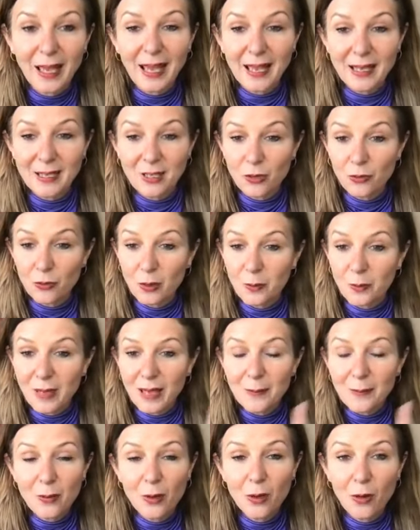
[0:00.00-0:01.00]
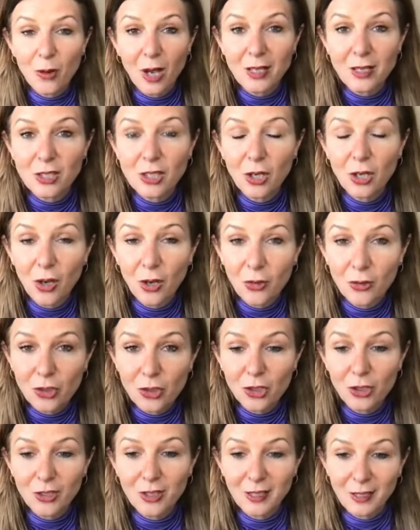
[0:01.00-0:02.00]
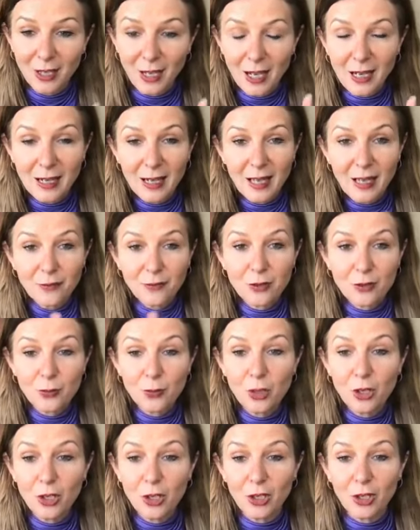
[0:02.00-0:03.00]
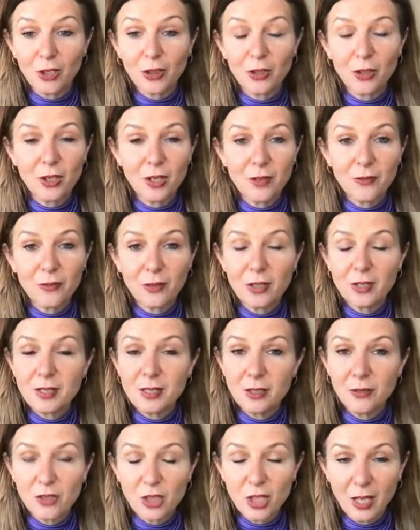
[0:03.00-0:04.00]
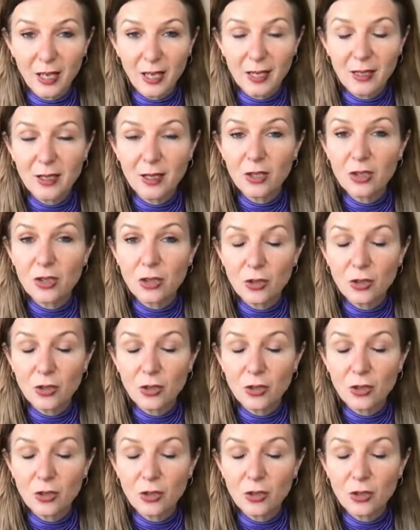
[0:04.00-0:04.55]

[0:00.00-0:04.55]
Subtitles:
And remember, I told you that I left work 31st of Jan